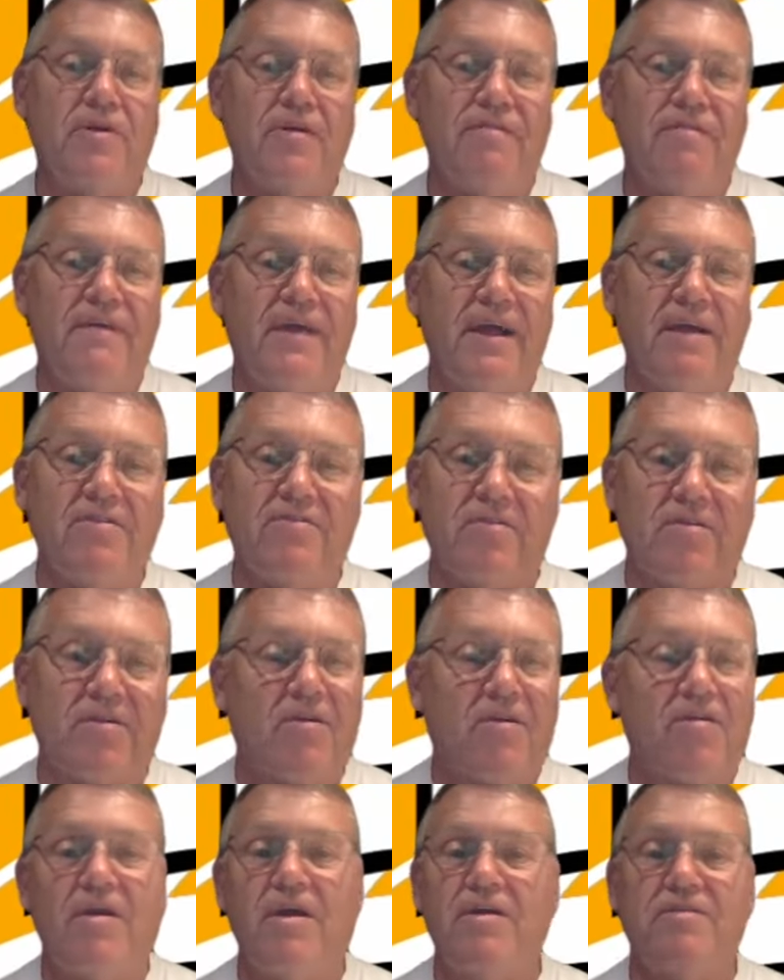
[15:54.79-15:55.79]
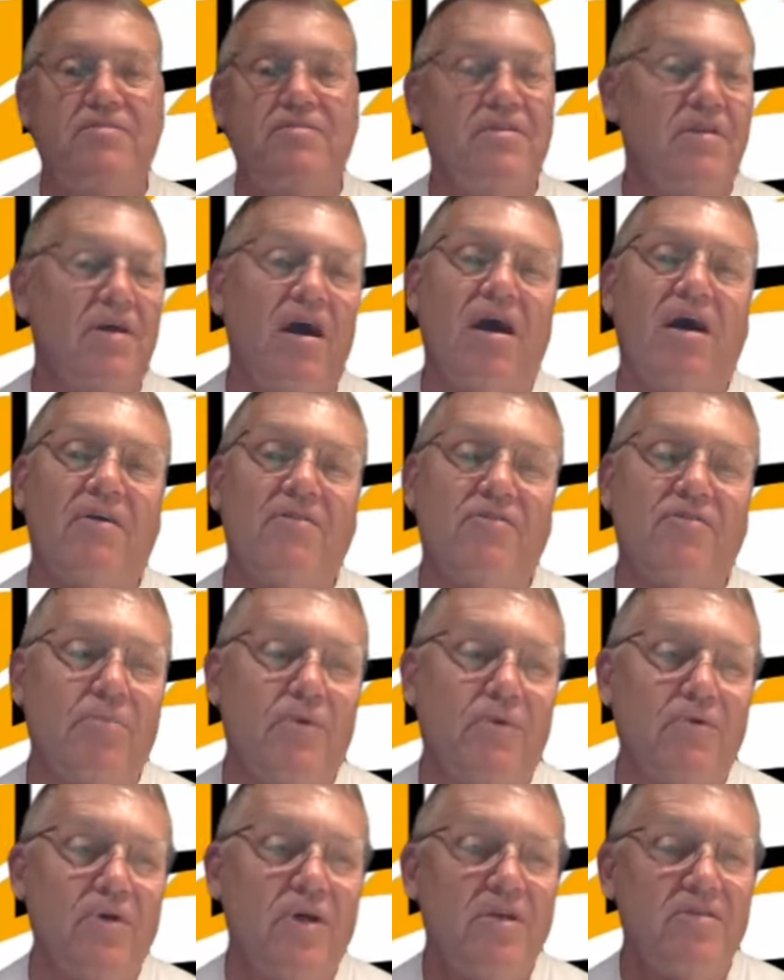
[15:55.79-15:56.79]
Your fans are crazy
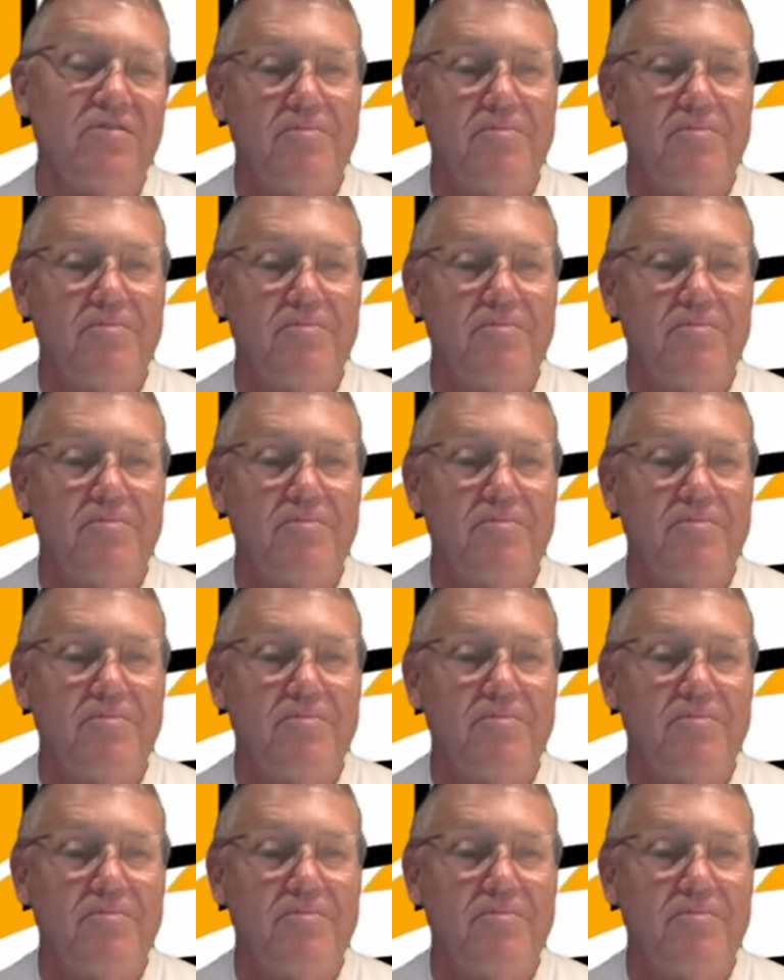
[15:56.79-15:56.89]
knowledgeable.